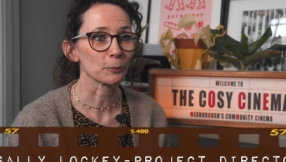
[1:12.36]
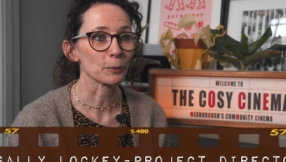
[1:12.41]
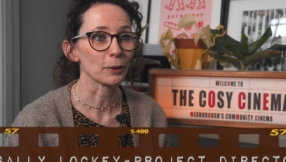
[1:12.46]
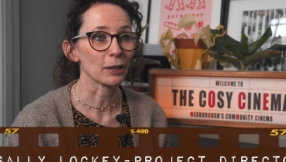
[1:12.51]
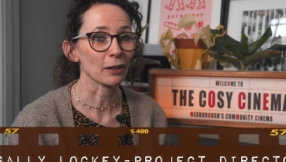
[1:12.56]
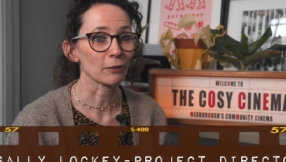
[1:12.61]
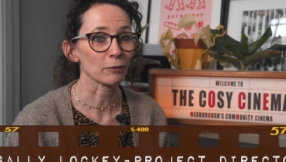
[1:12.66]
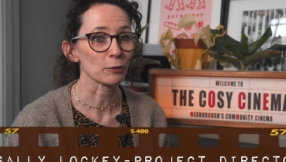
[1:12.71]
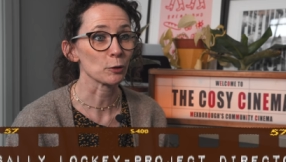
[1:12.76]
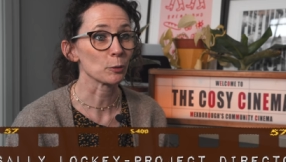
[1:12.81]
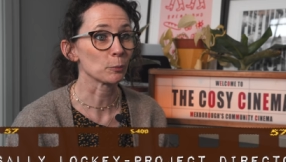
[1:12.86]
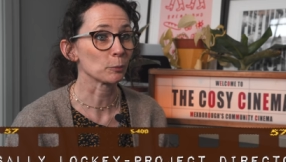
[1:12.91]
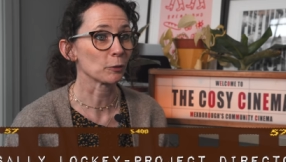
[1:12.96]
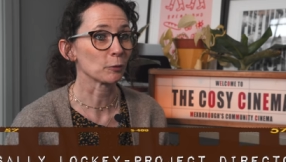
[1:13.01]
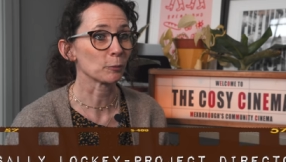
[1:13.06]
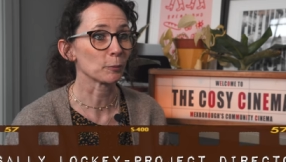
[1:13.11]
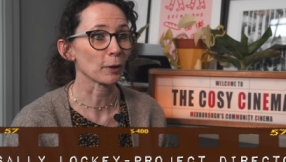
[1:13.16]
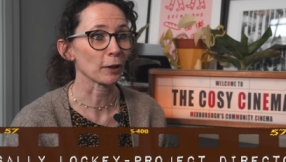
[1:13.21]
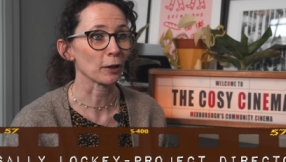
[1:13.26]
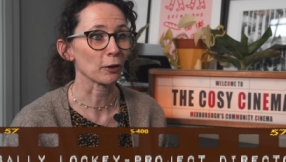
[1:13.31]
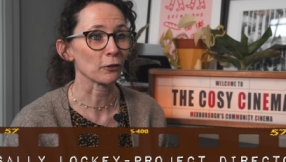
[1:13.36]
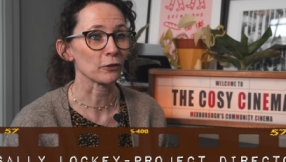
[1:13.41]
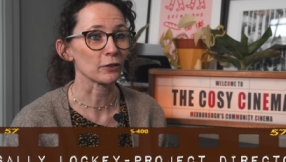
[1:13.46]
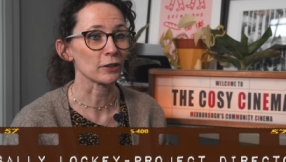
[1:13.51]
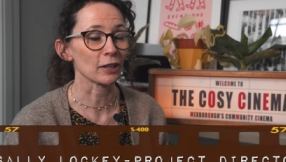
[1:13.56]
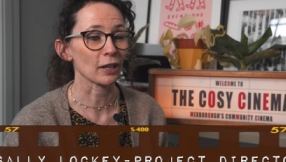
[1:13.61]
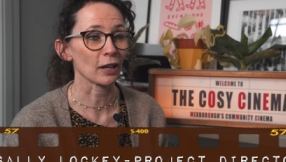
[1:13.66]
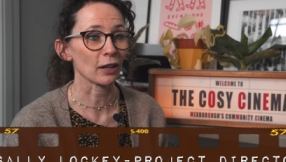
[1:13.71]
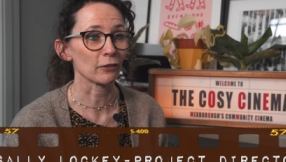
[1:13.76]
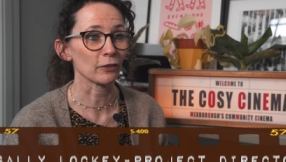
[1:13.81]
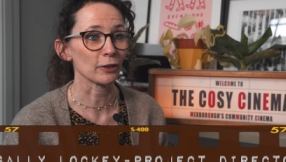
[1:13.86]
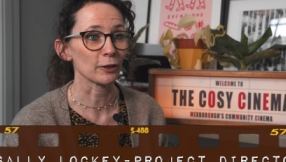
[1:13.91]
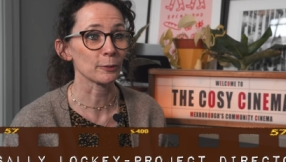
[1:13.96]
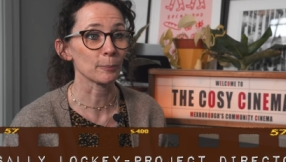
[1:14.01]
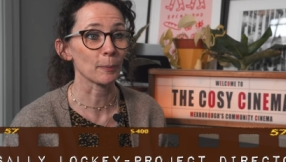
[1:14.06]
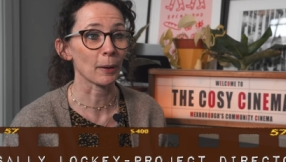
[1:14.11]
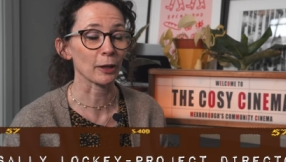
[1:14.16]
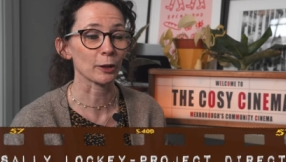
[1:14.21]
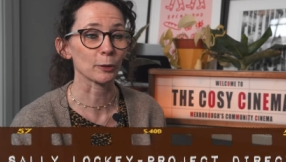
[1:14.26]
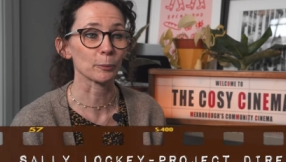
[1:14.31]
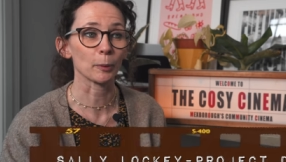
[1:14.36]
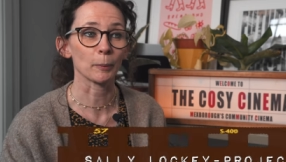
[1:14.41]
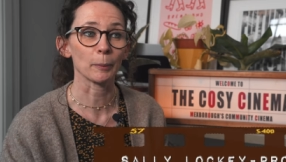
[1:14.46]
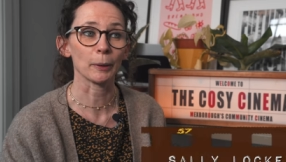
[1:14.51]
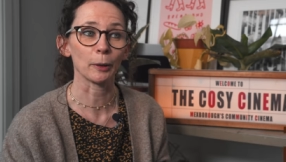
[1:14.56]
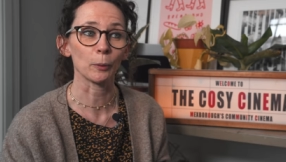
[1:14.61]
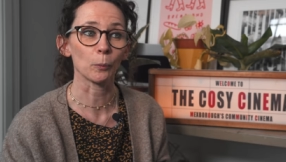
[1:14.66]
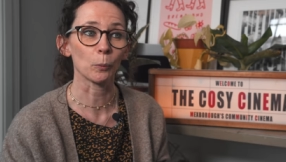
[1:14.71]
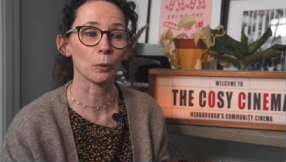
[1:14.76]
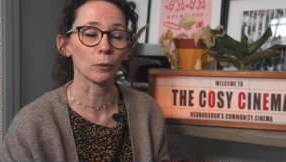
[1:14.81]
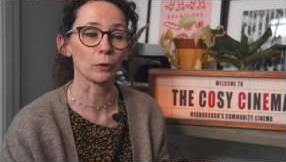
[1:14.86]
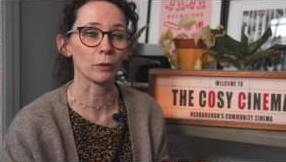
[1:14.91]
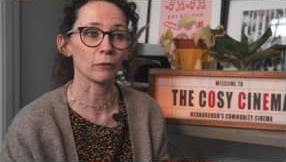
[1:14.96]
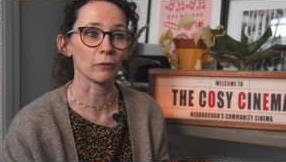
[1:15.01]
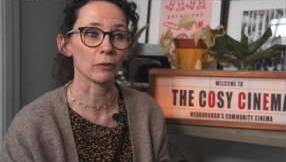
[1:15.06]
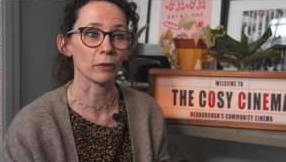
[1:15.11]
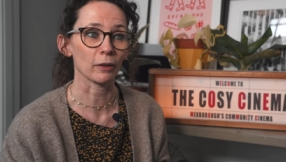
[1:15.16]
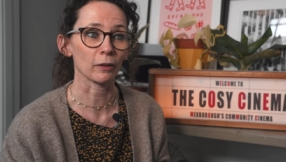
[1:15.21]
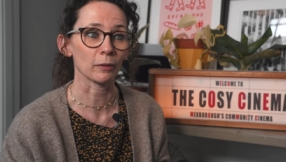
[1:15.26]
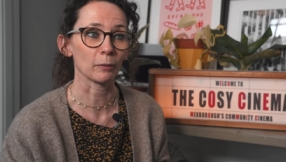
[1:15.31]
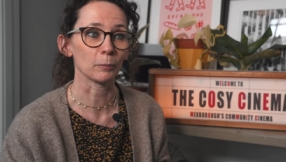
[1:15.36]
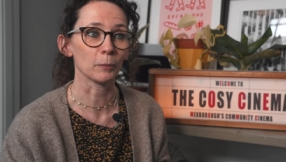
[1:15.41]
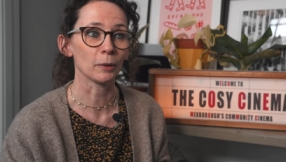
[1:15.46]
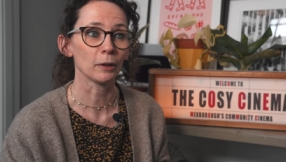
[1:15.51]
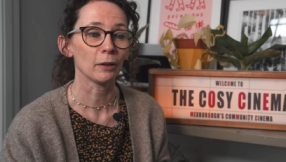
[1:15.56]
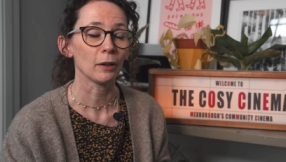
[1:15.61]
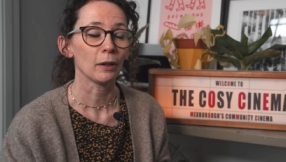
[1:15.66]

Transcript: we have a number of priority areas, Mexborough being one of them.